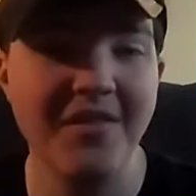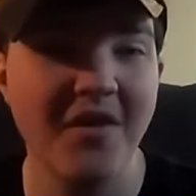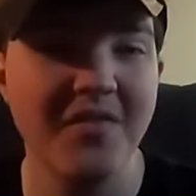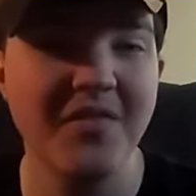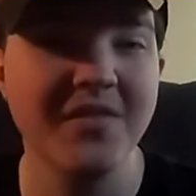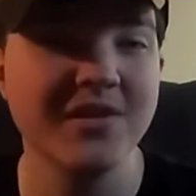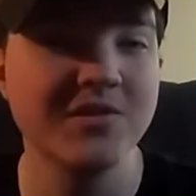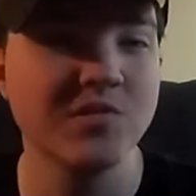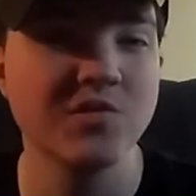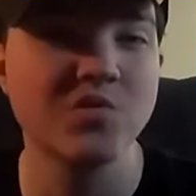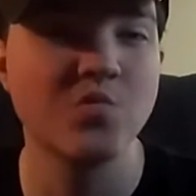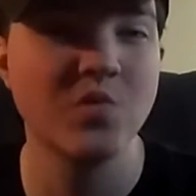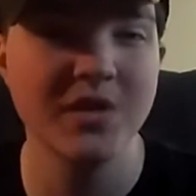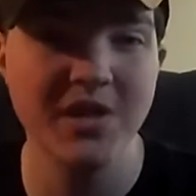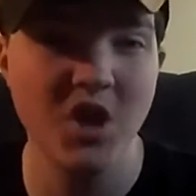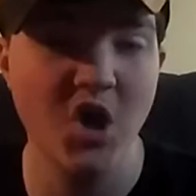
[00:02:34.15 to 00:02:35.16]
thought this was
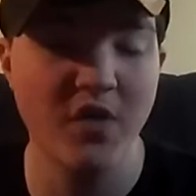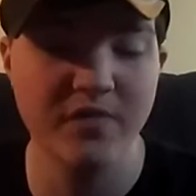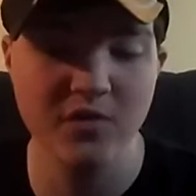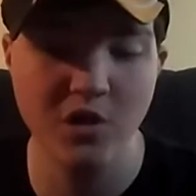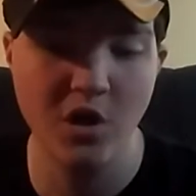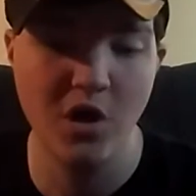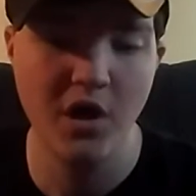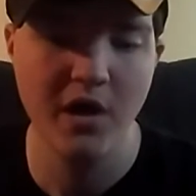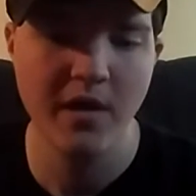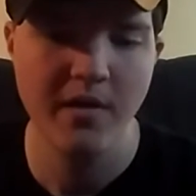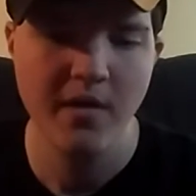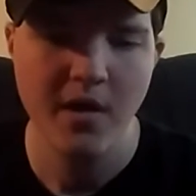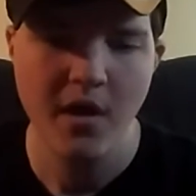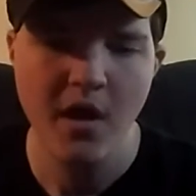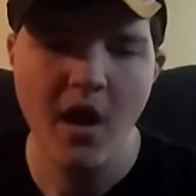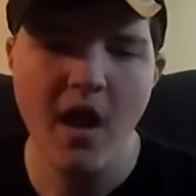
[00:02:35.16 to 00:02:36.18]
really overlong.
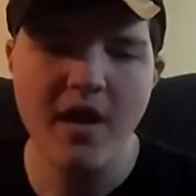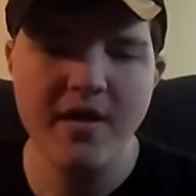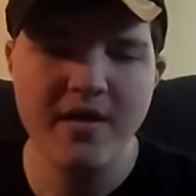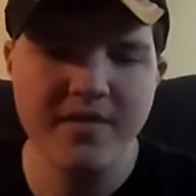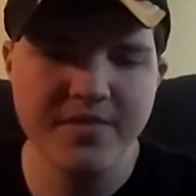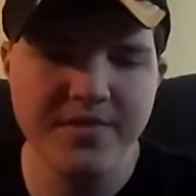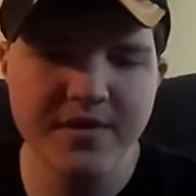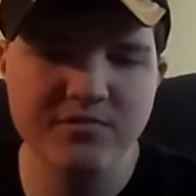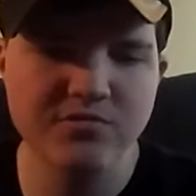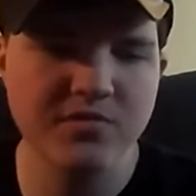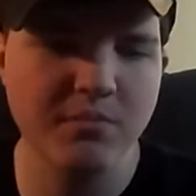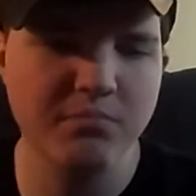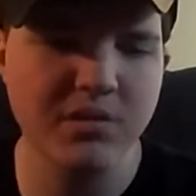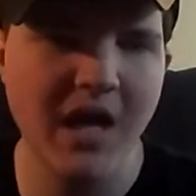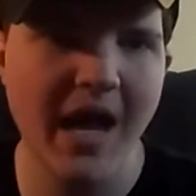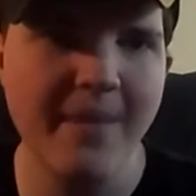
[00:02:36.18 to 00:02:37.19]
This was
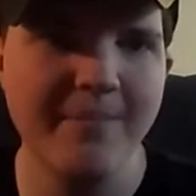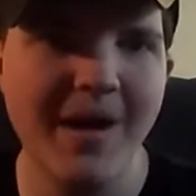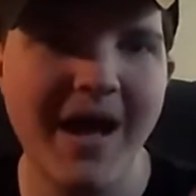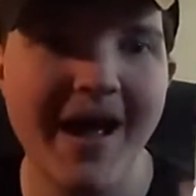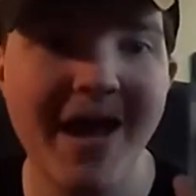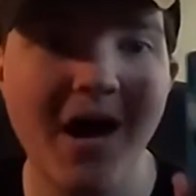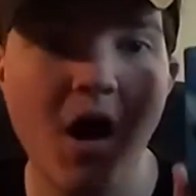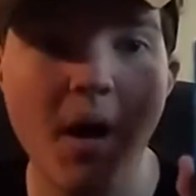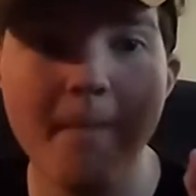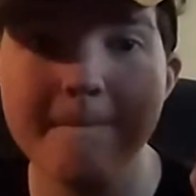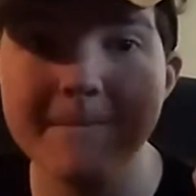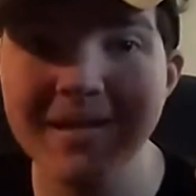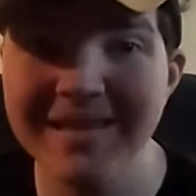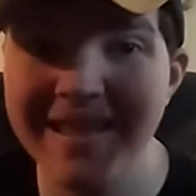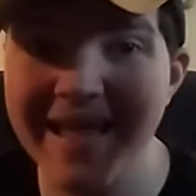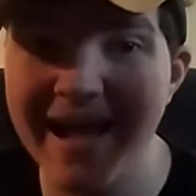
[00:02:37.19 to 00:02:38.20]
a blind buy on
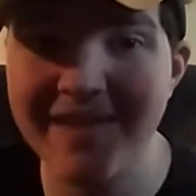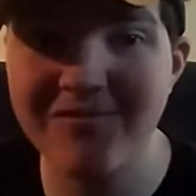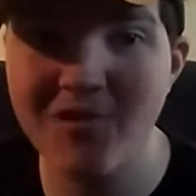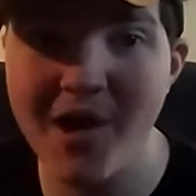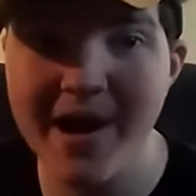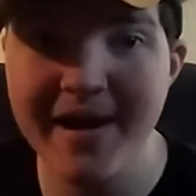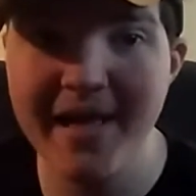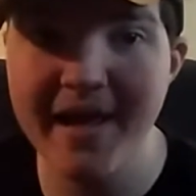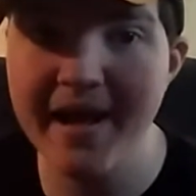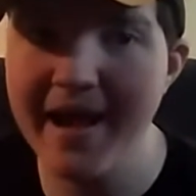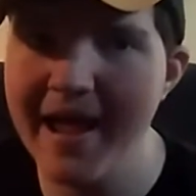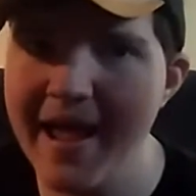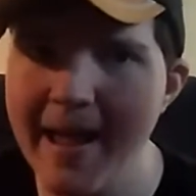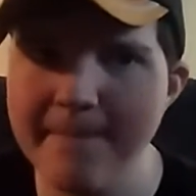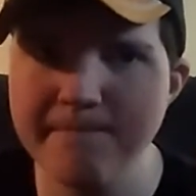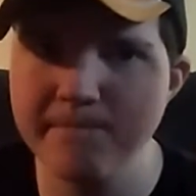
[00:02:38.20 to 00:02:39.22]
Black Friday,
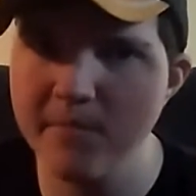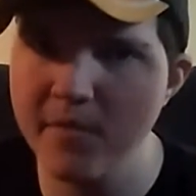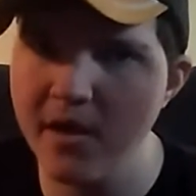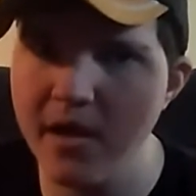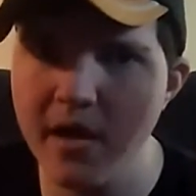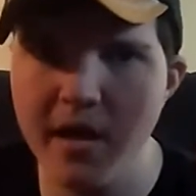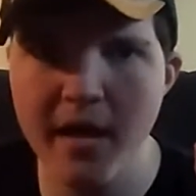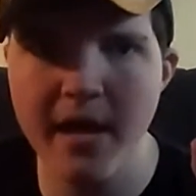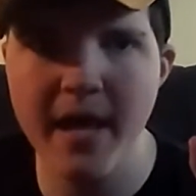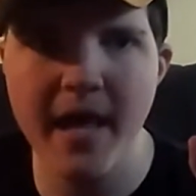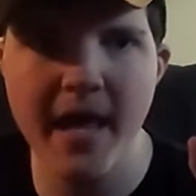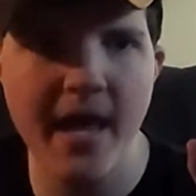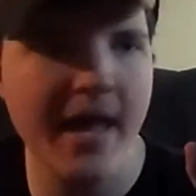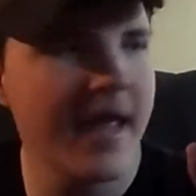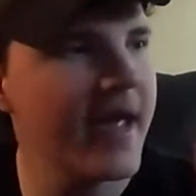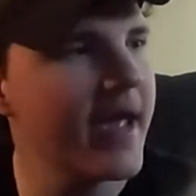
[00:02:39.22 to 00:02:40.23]
and
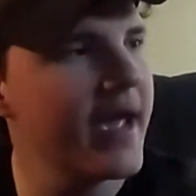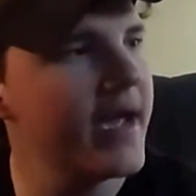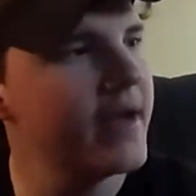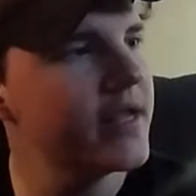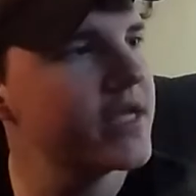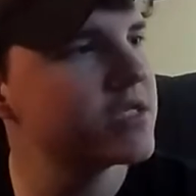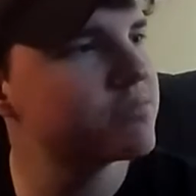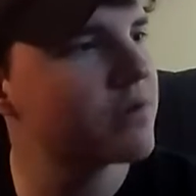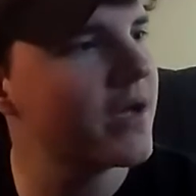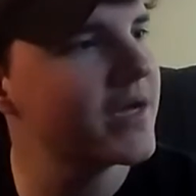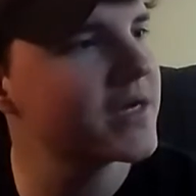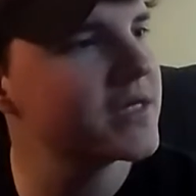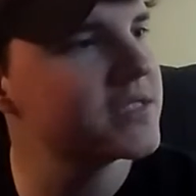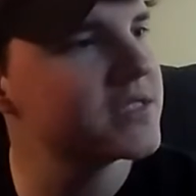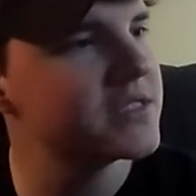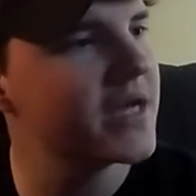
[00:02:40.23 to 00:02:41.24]
it is probably
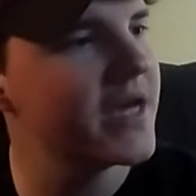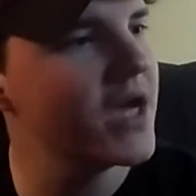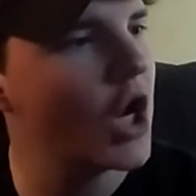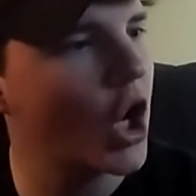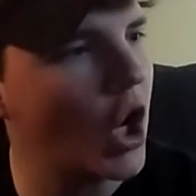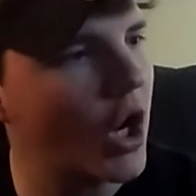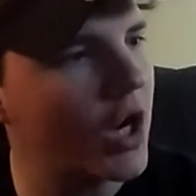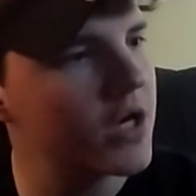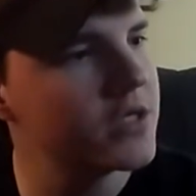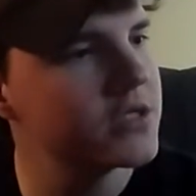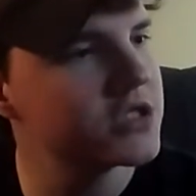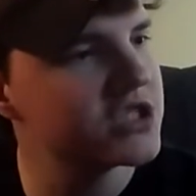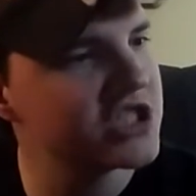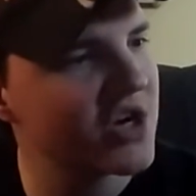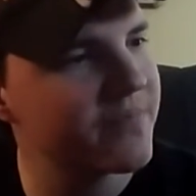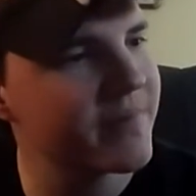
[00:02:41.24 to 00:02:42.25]
going to stay on
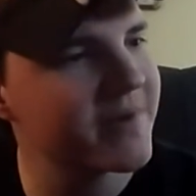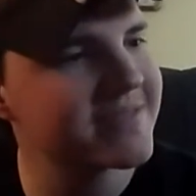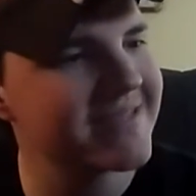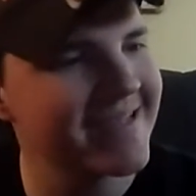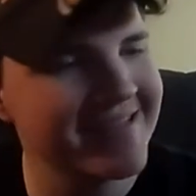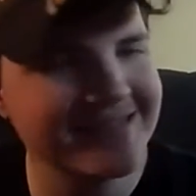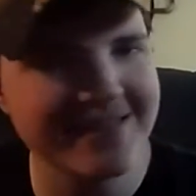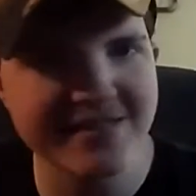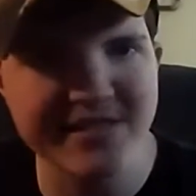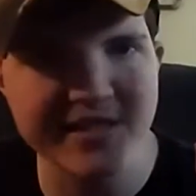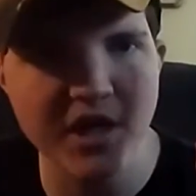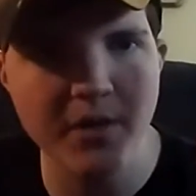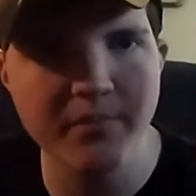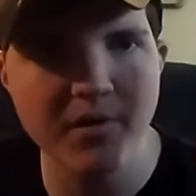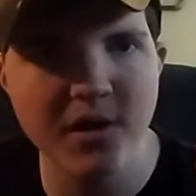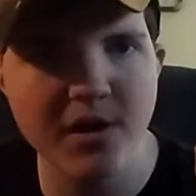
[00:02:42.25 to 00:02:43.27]
the shelf because it is a
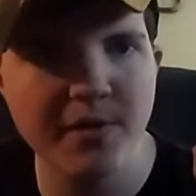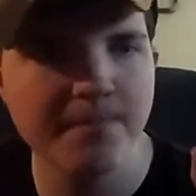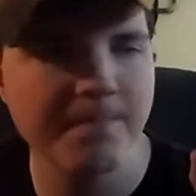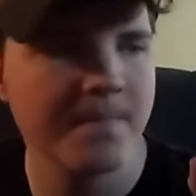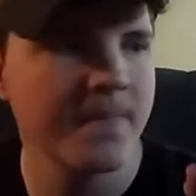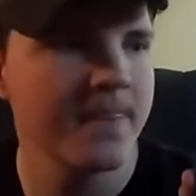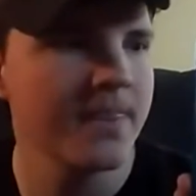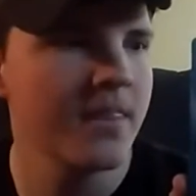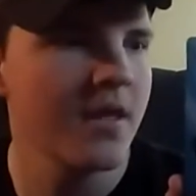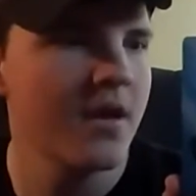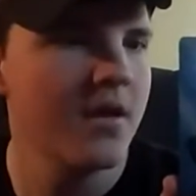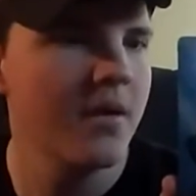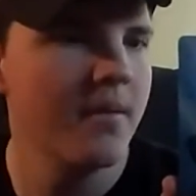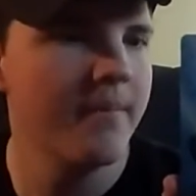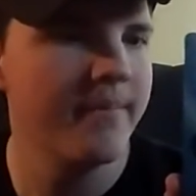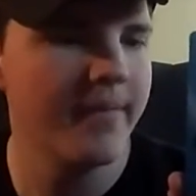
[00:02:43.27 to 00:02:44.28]
steelbook,
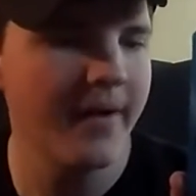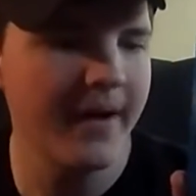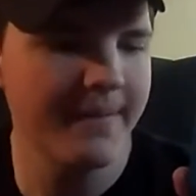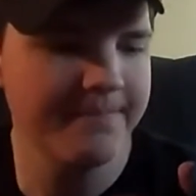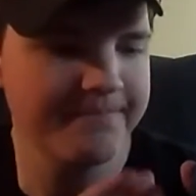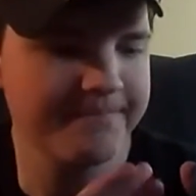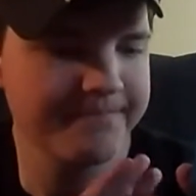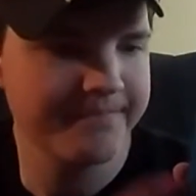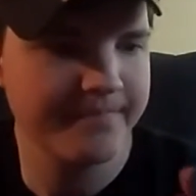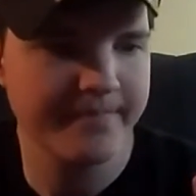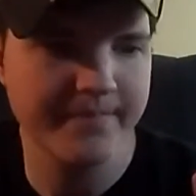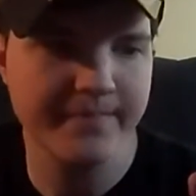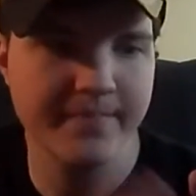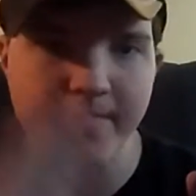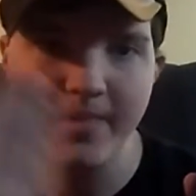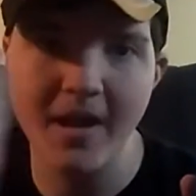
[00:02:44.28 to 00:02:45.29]
but
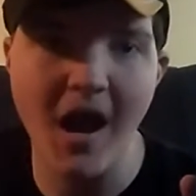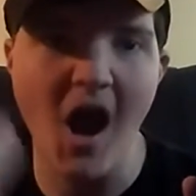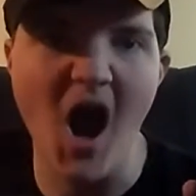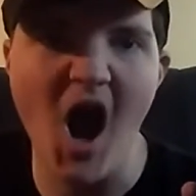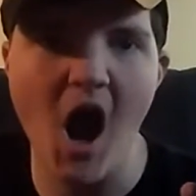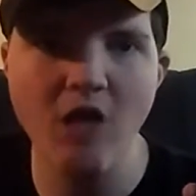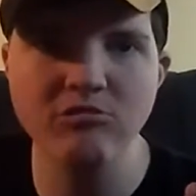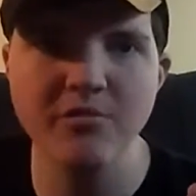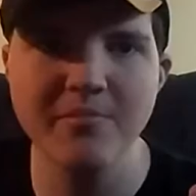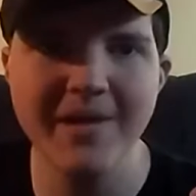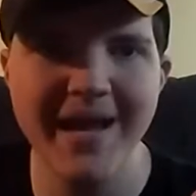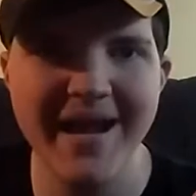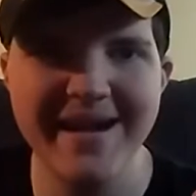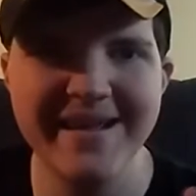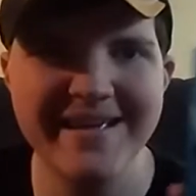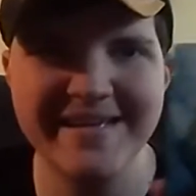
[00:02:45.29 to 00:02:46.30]

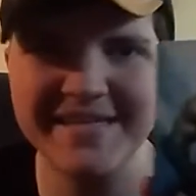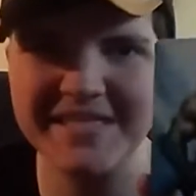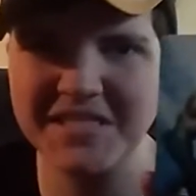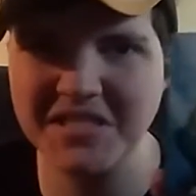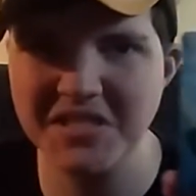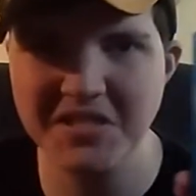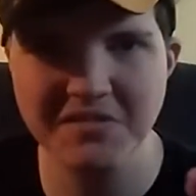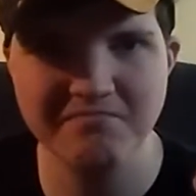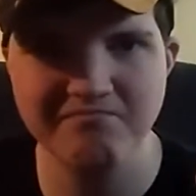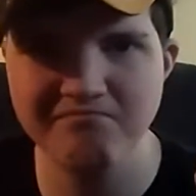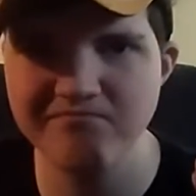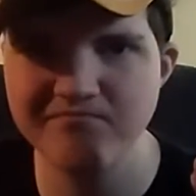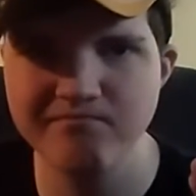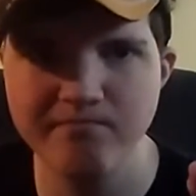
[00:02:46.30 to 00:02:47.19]
Aquaman is